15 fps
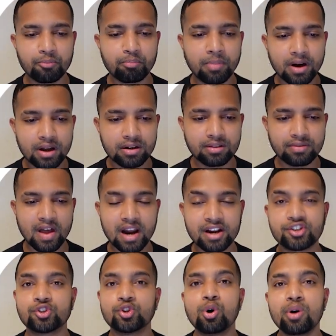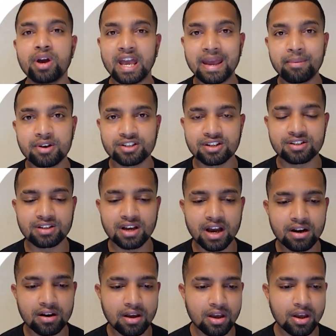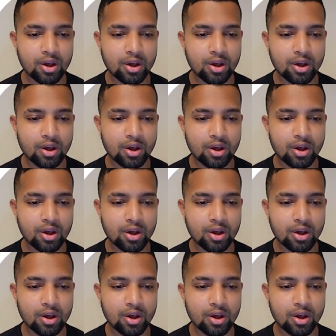but there is no image inside.